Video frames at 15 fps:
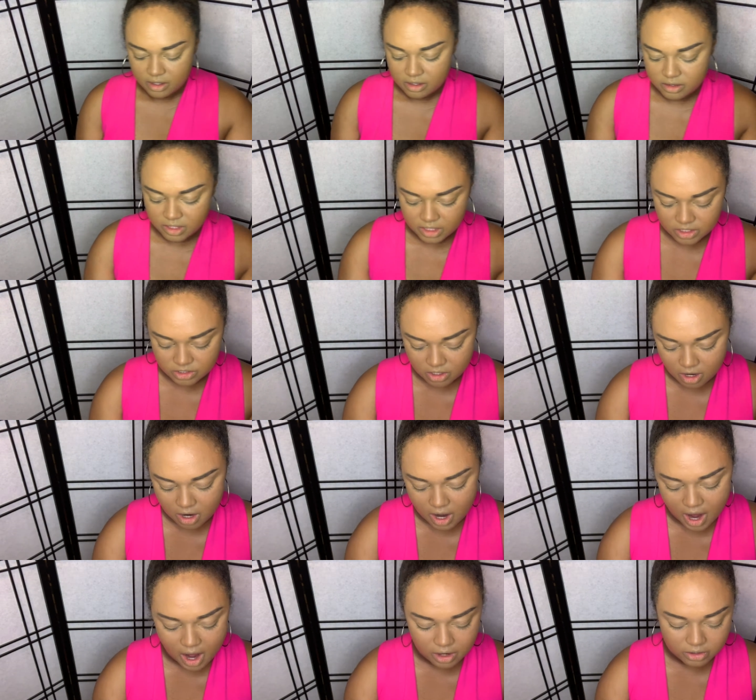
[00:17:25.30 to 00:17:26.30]
These are
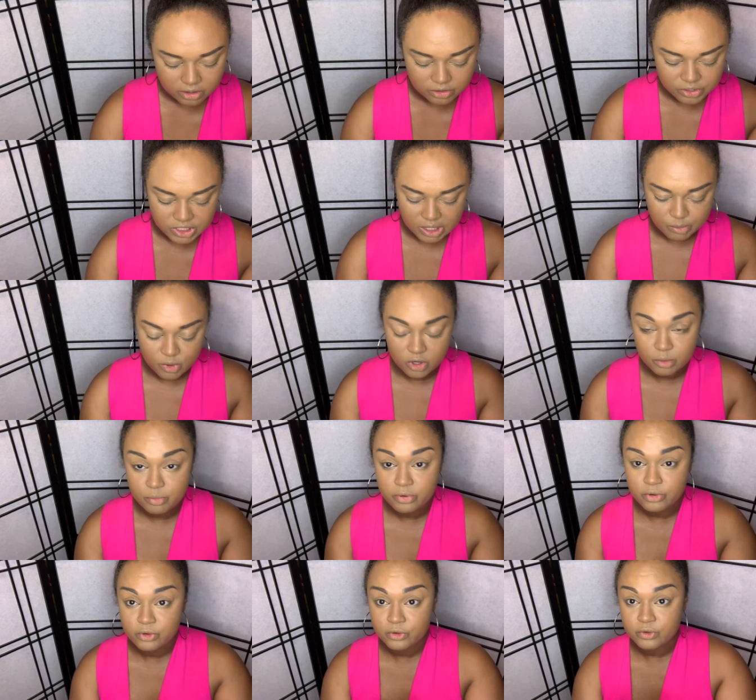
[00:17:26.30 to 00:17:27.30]
hot girl summer
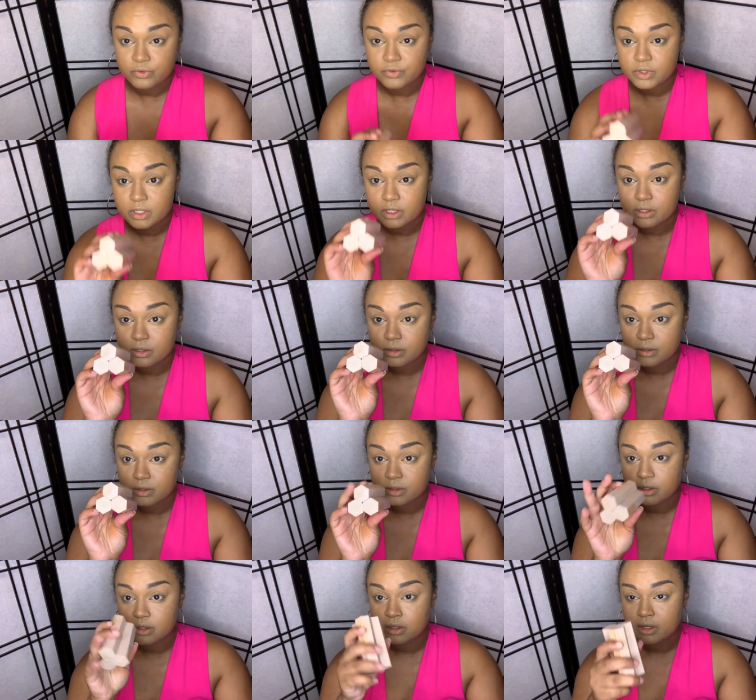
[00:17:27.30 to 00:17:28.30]
approved.
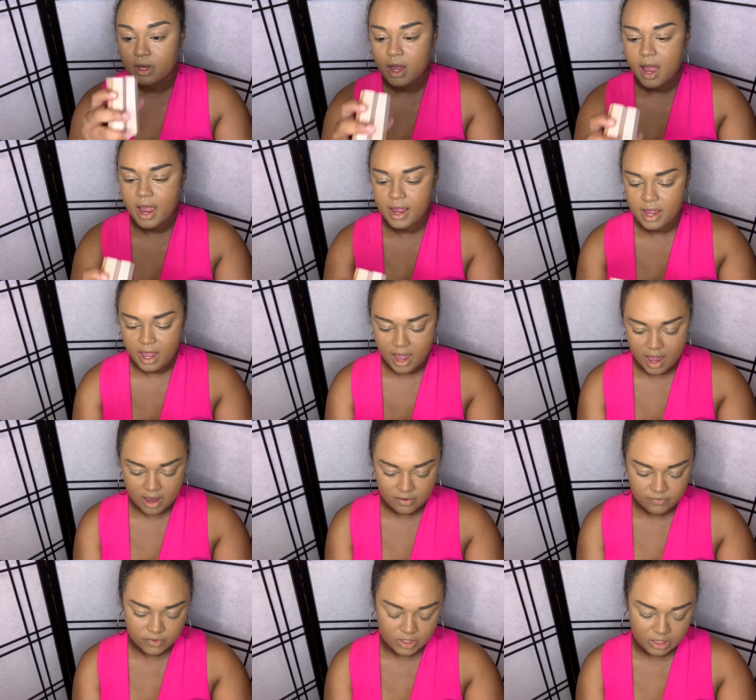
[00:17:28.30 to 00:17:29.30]
I
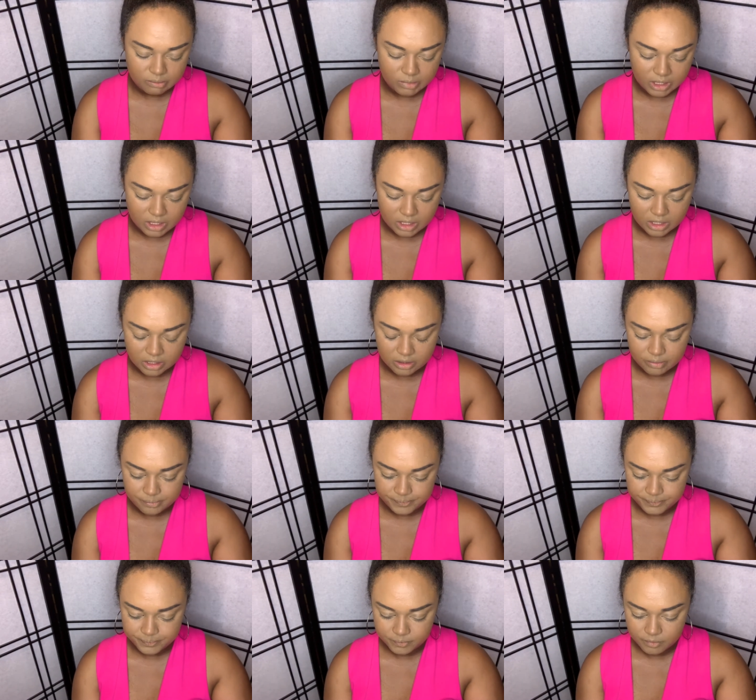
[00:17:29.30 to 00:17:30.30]
have the
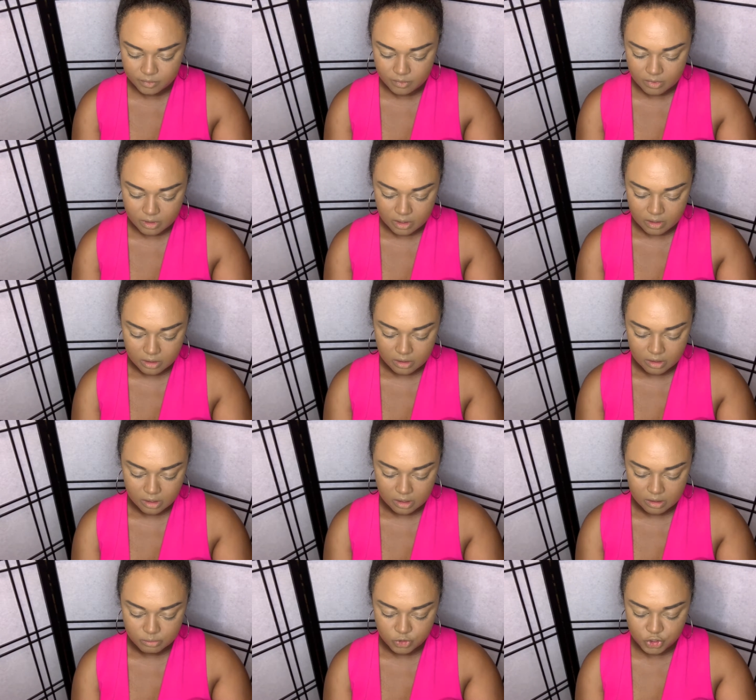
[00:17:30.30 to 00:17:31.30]
medium
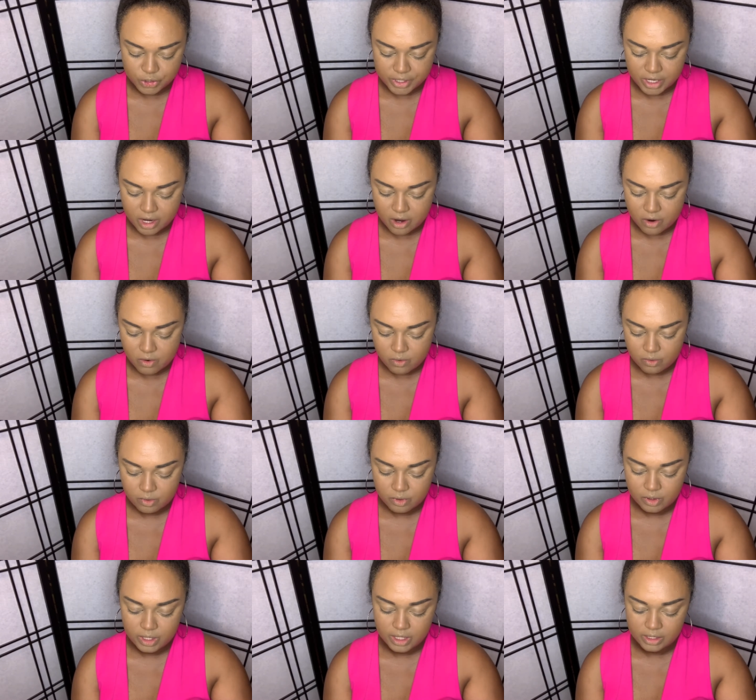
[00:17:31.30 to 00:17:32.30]
trio
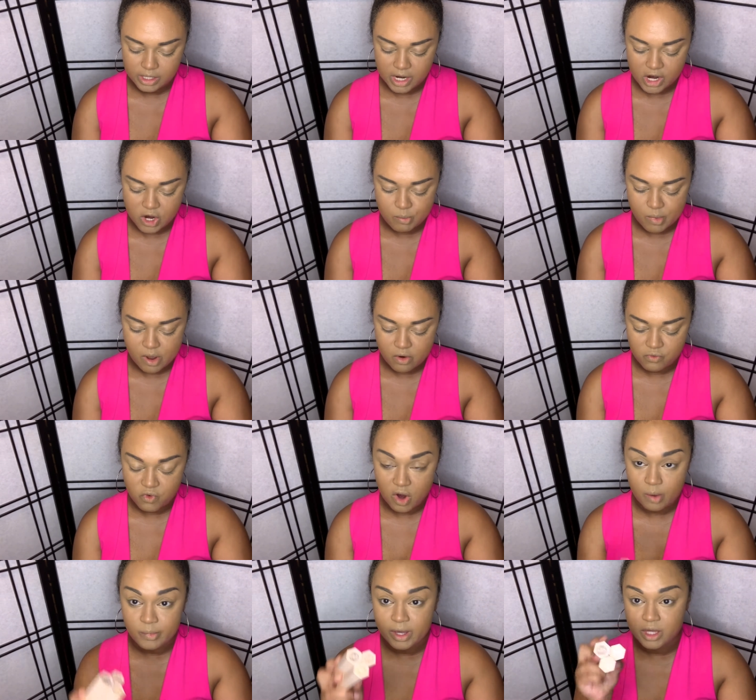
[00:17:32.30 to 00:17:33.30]
in caramel,
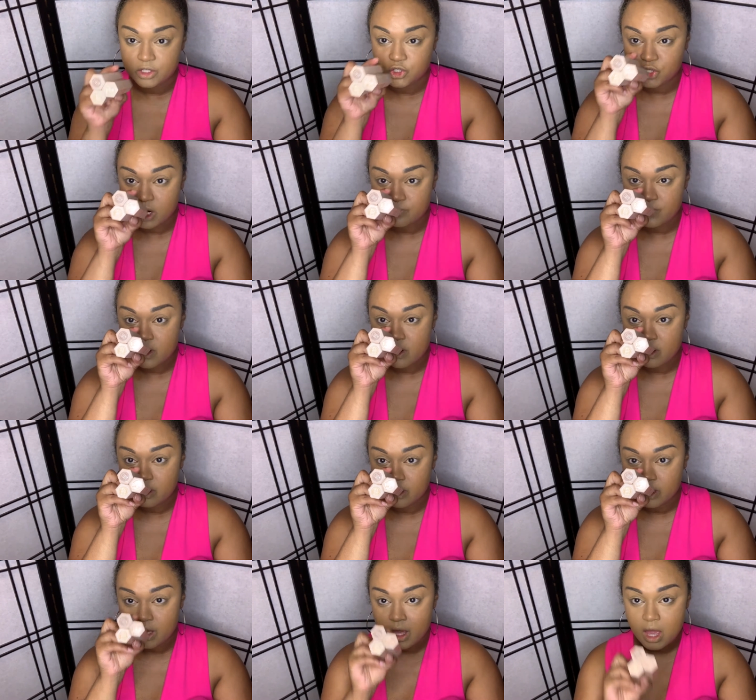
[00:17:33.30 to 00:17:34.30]
rum, and truffle.
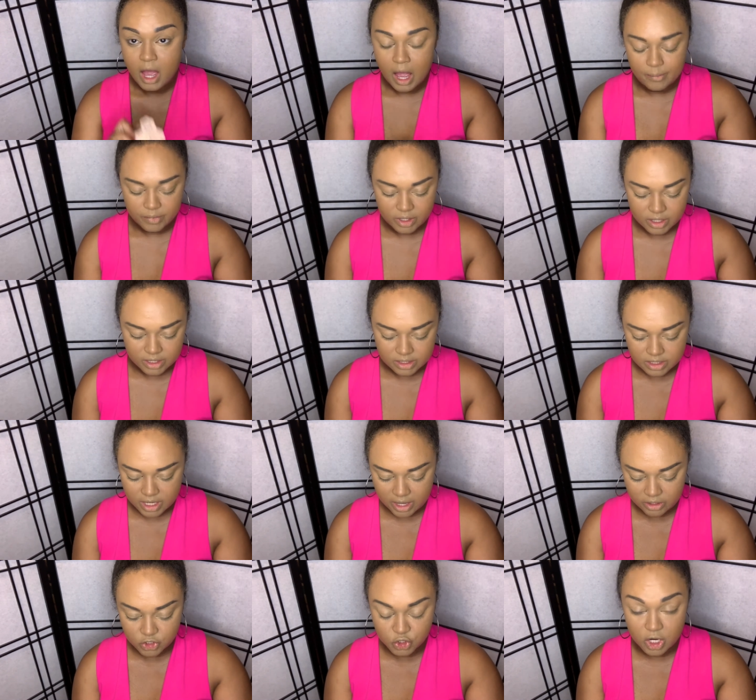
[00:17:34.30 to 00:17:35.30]
I'm gonna
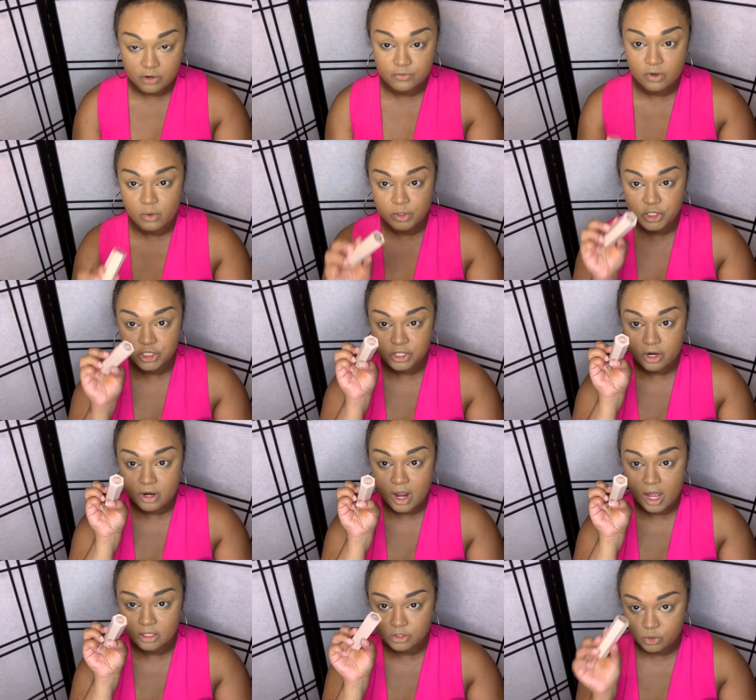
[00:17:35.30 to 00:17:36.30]
take truffle, which is our
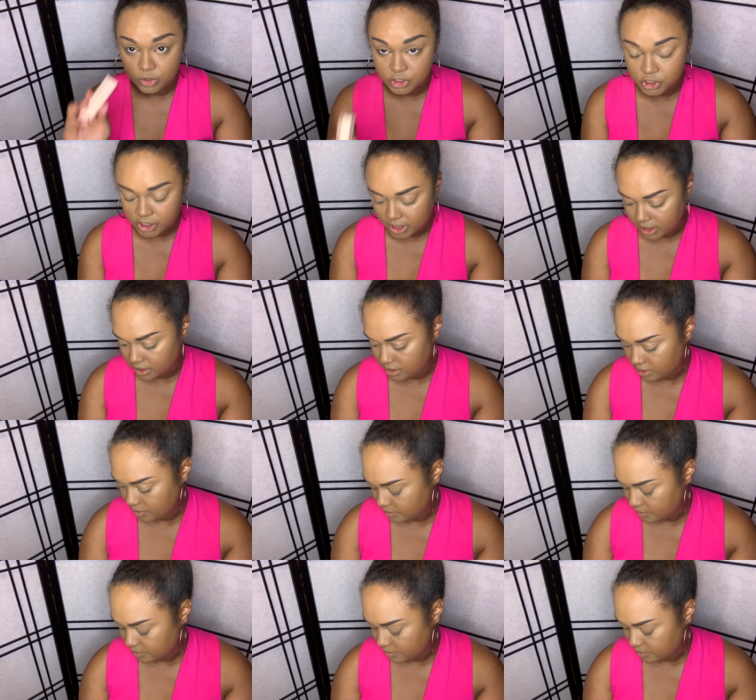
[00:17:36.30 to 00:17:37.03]
contour shade,